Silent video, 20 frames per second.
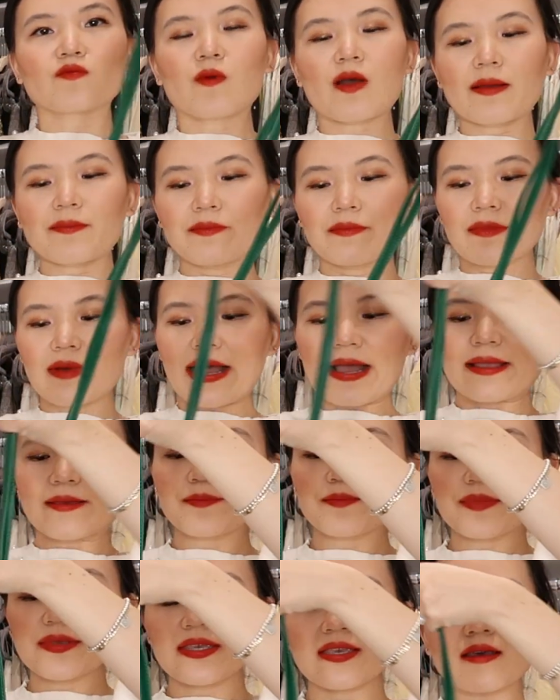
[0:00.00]
one
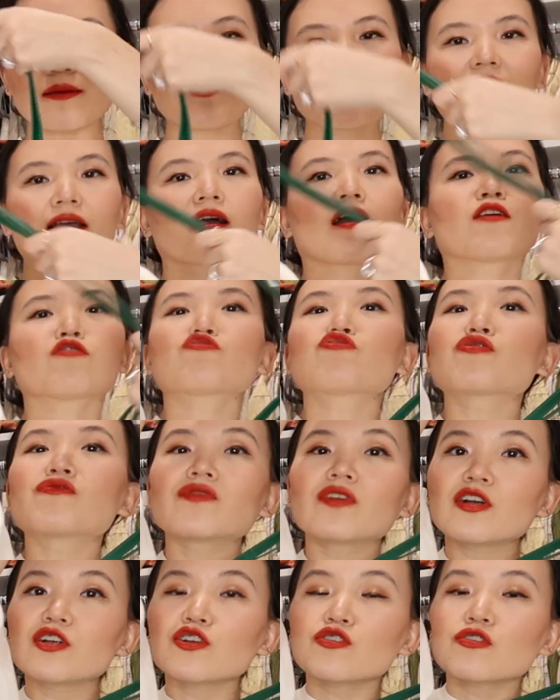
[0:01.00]
might be a bit
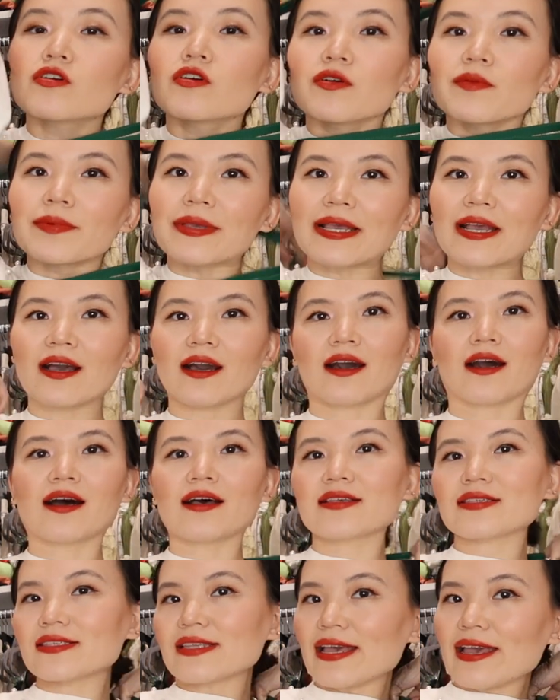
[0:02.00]
controversial
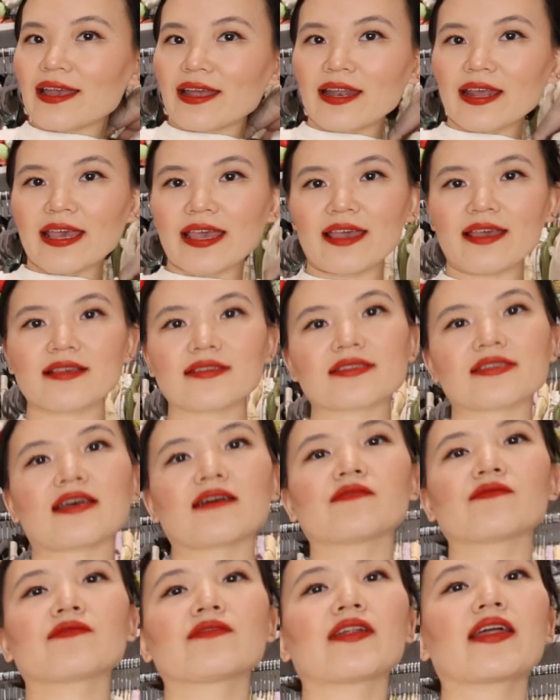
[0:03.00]
because it is
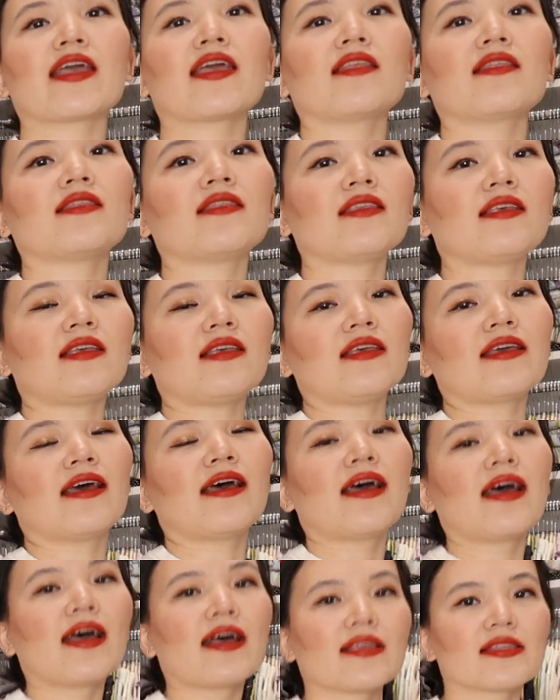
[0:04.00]
definitely the
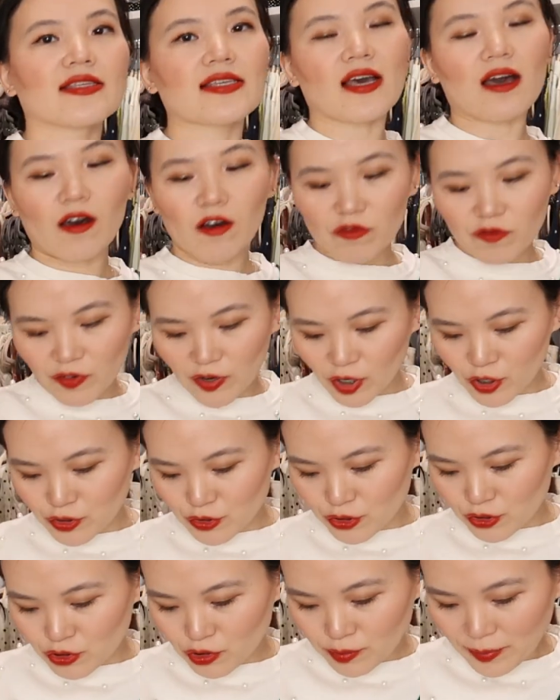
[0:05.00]
Telfar
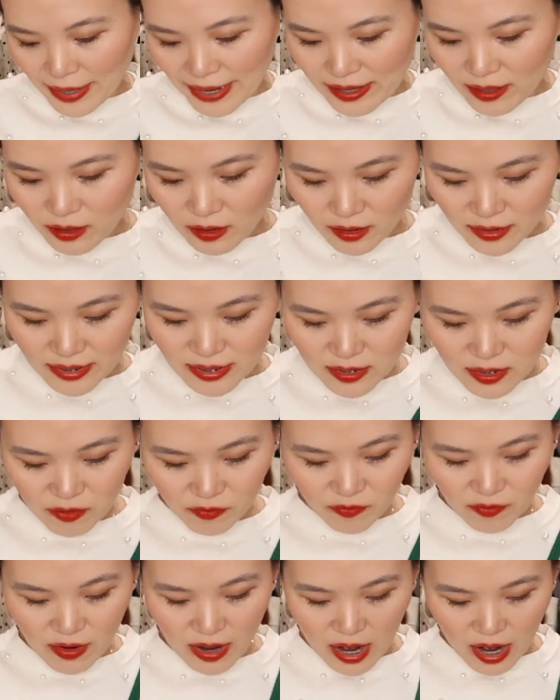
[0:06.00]
dupe. I got this
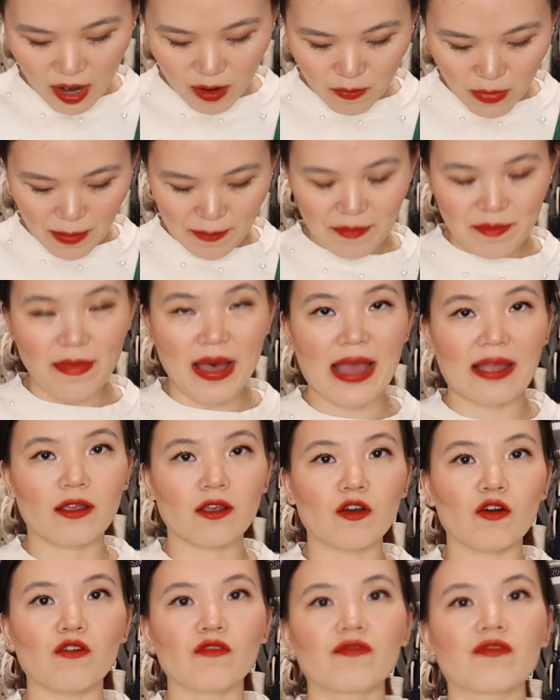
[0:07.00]
from
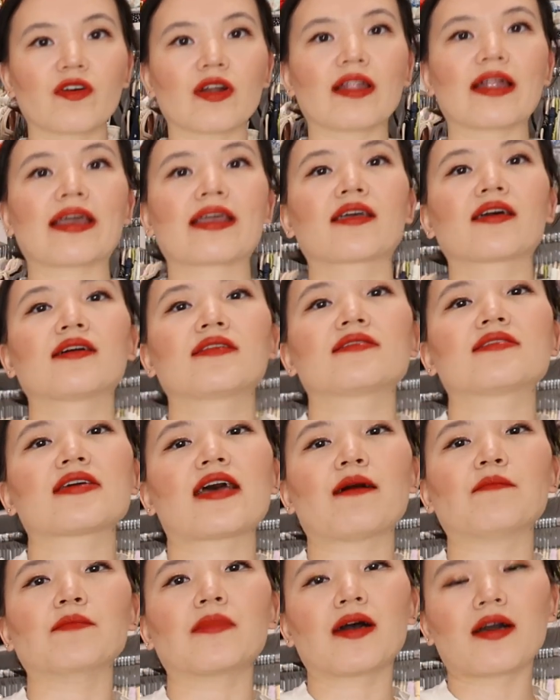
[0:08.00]
Mango for like
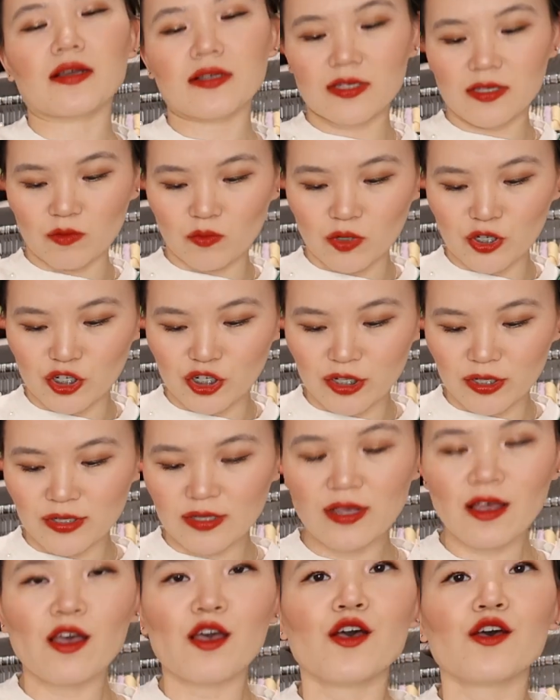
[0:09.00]
10 bucks, which
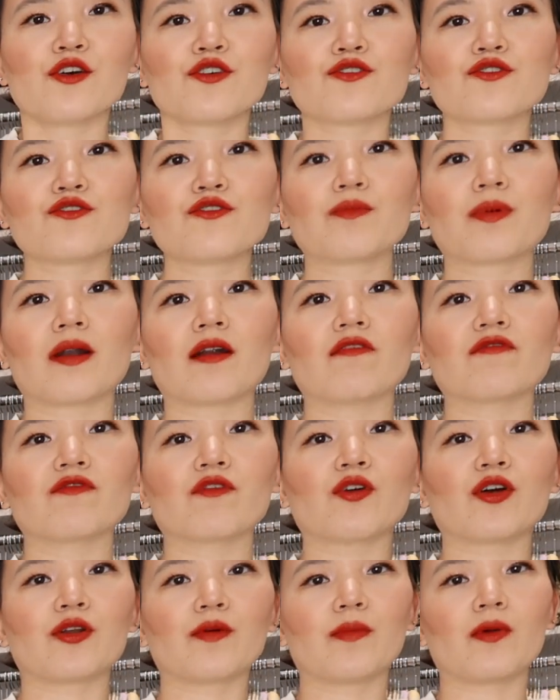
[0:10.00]
is super
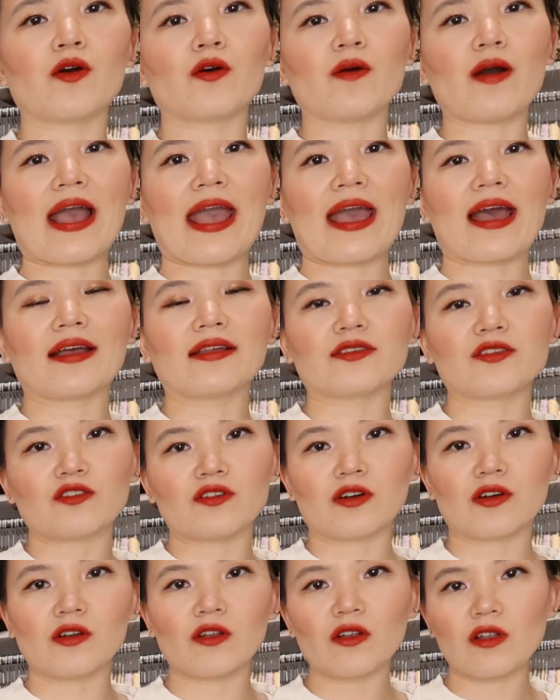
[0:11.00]
affordable, and
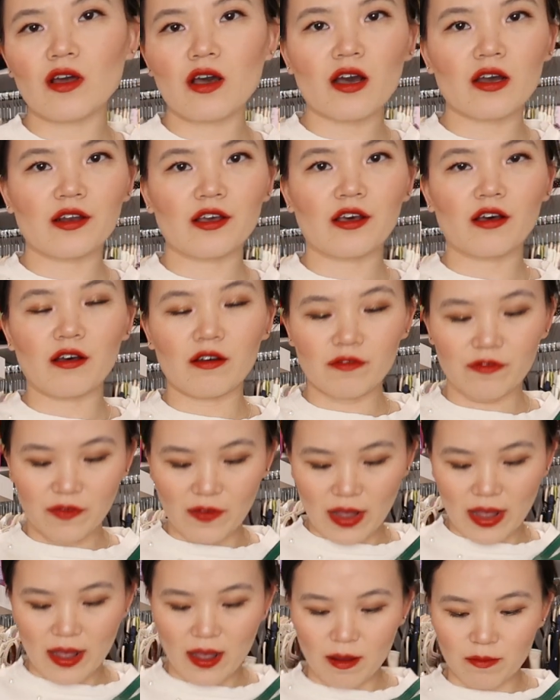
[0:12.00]
there are a lot
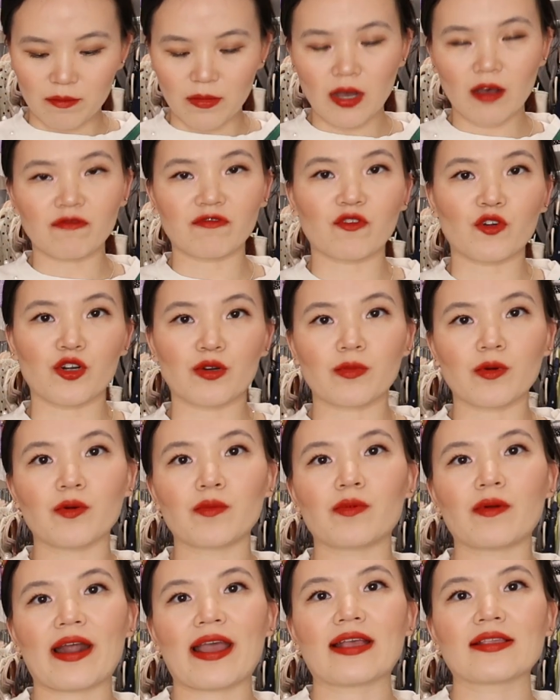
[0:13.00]
of
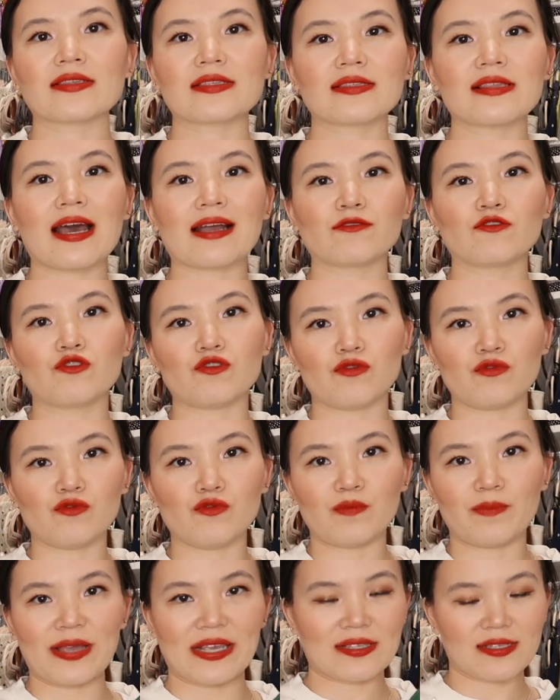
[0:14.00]
affordable brands that
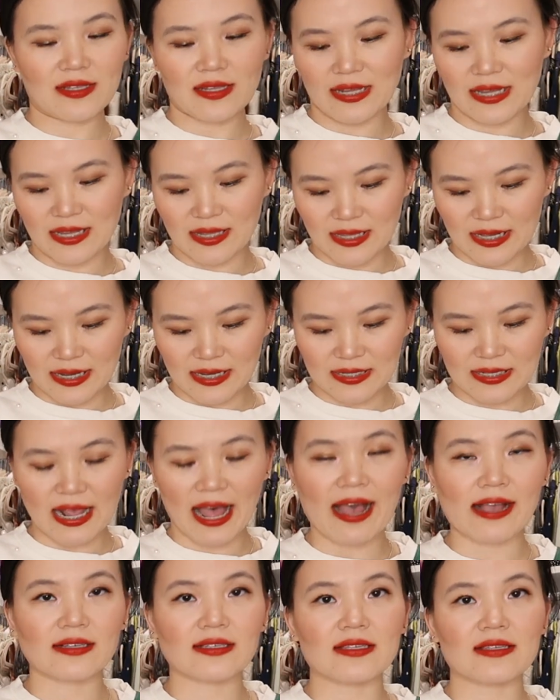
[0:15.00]
do basically the
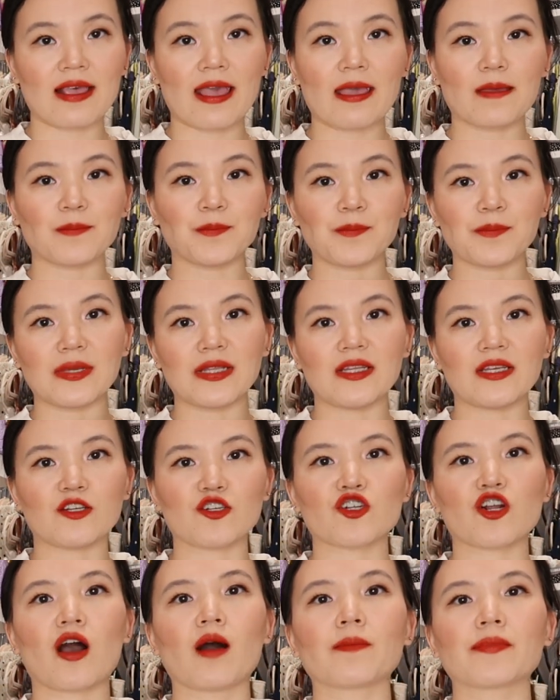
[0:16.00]
exact same mini
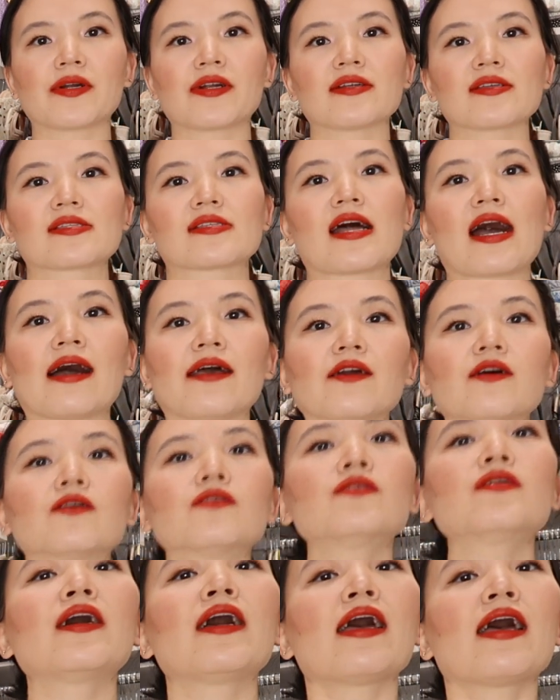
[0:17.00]
shopper
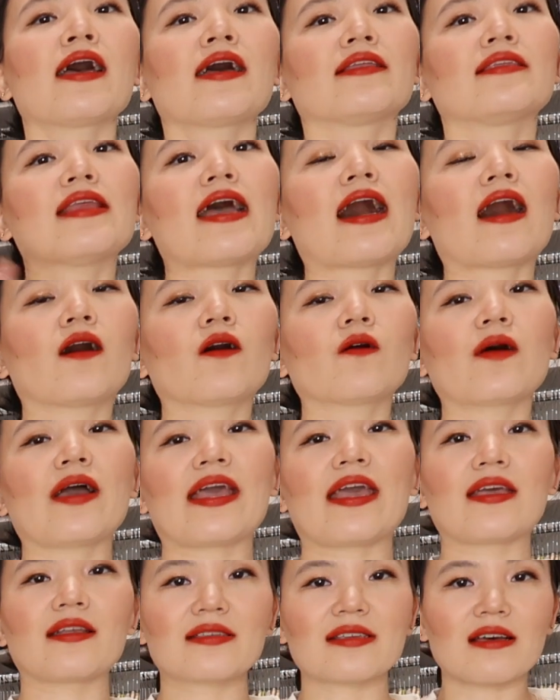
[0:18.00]
style. Now,
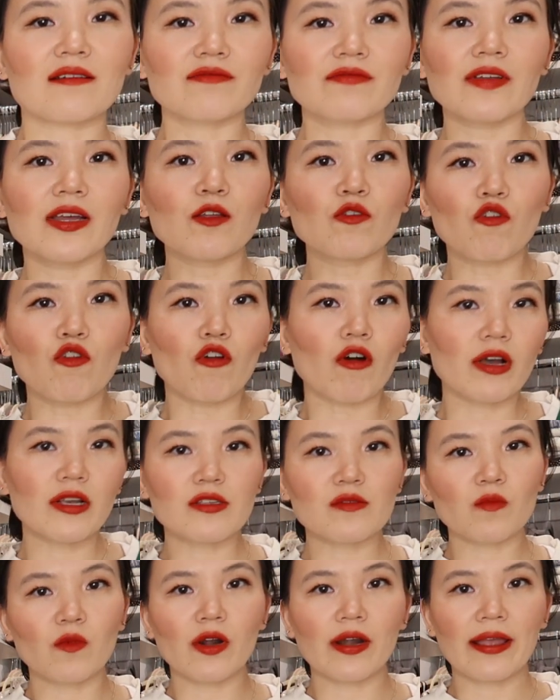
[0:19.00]
it definitely
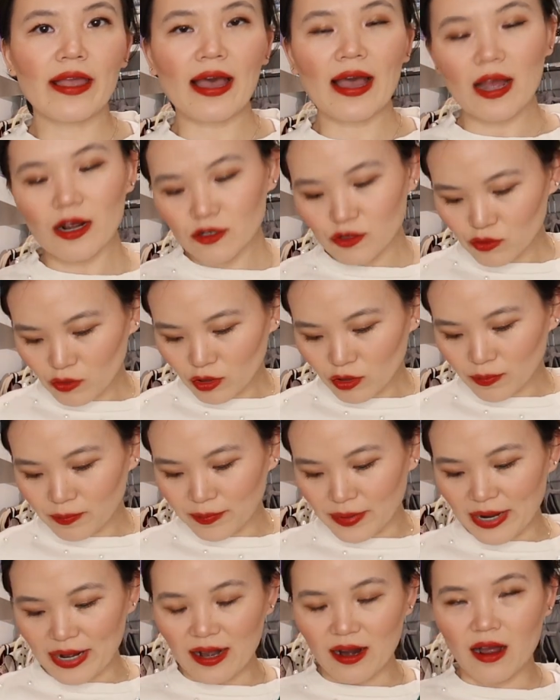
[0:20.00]
looks more casual,
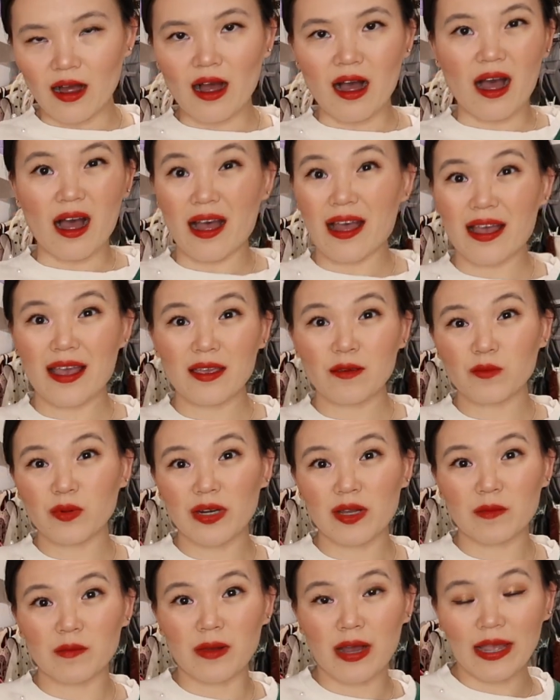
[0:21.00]
but I
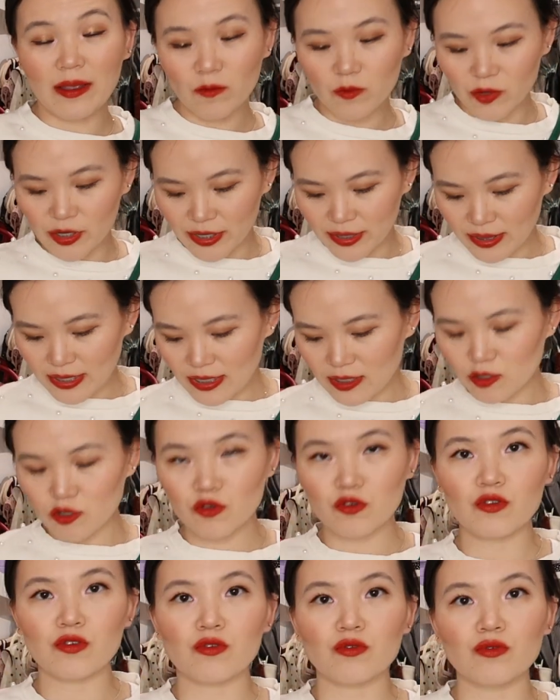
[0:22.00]
wouldn't mind wearing this
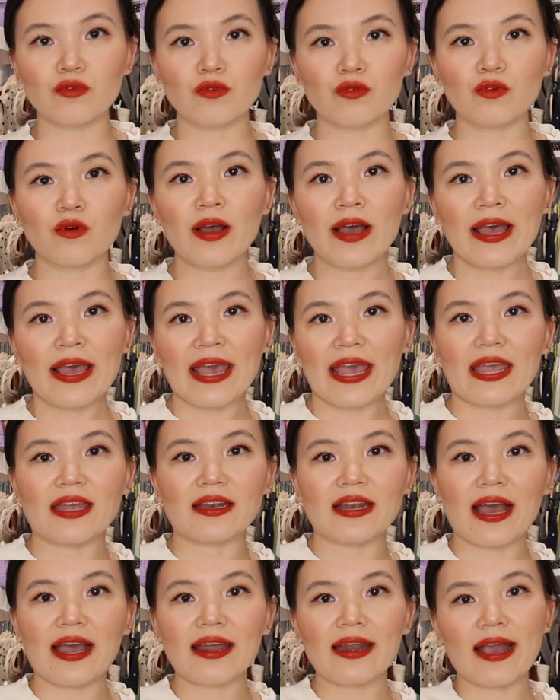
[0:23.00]
to a
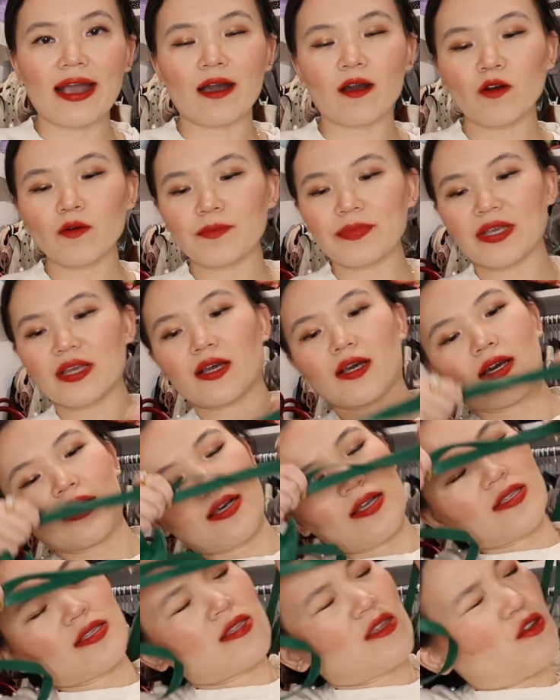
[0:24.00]
night out
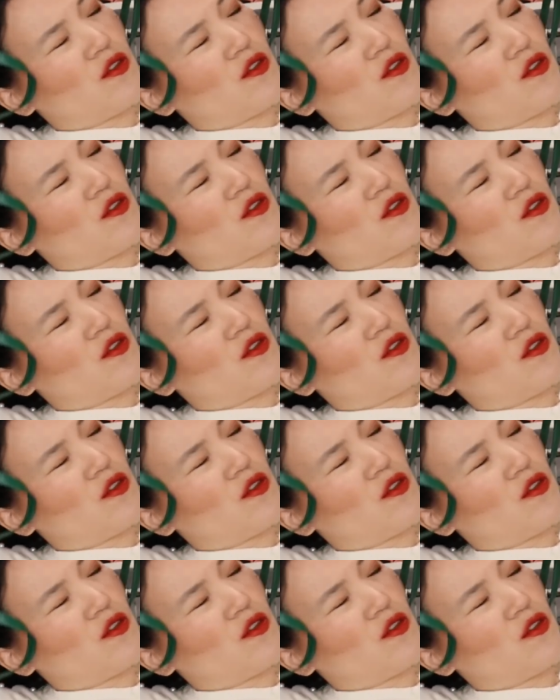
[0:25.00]
because